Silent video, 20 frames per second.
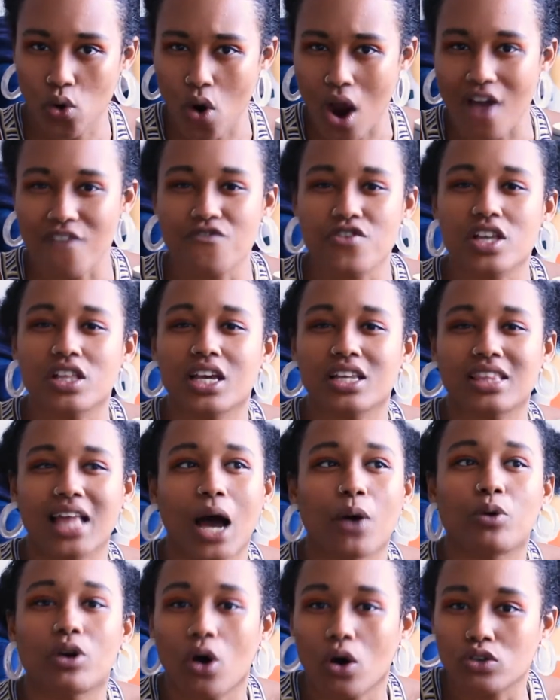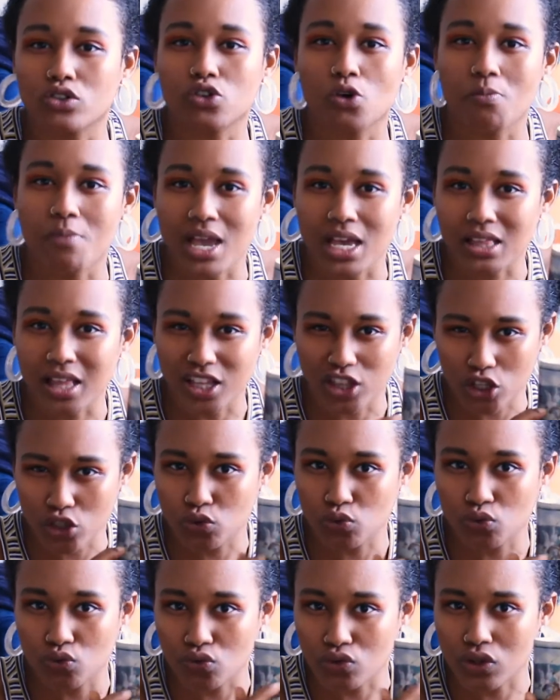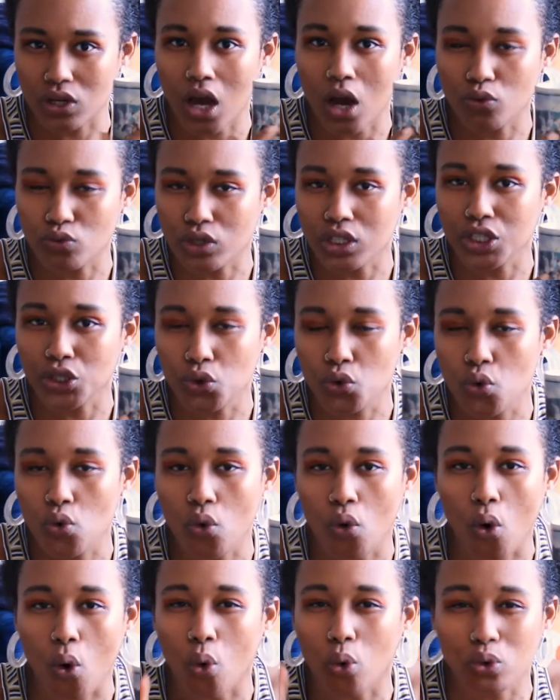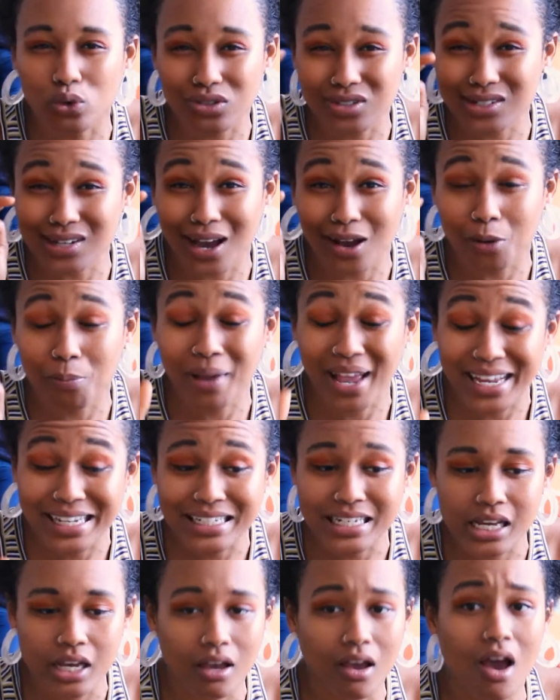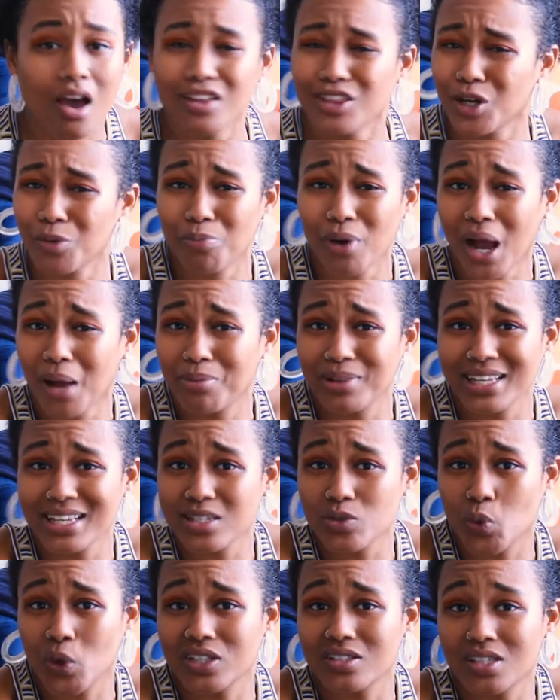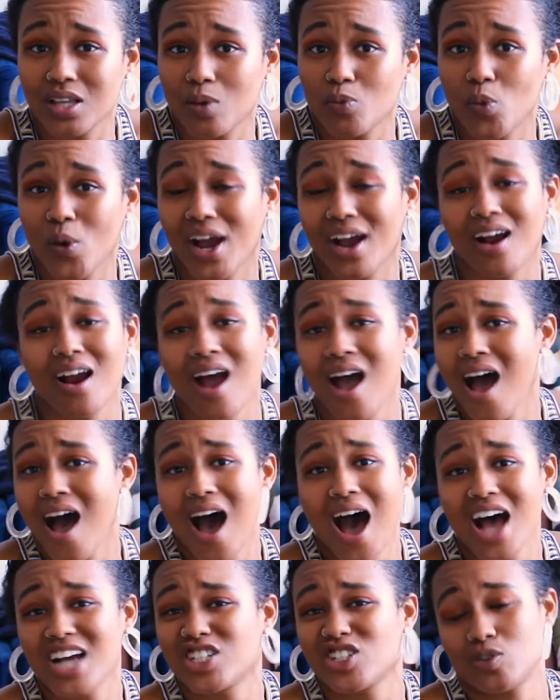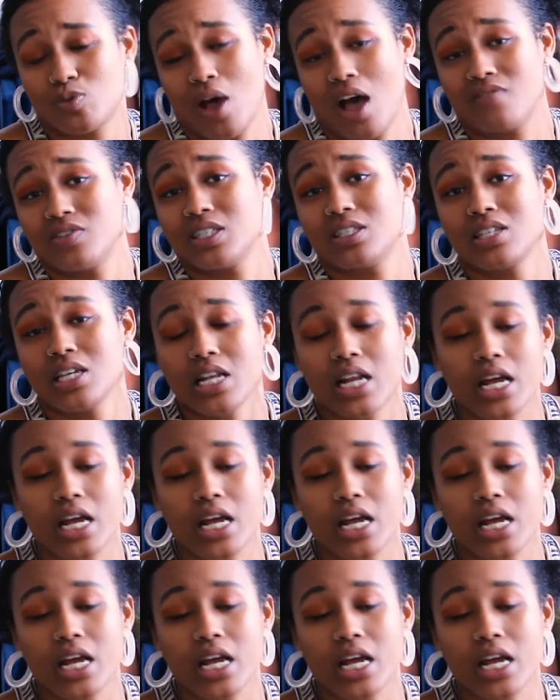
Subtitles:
I feel like that would also make like this a really cool old style painting. There probably is one somewhere. I just haven't seen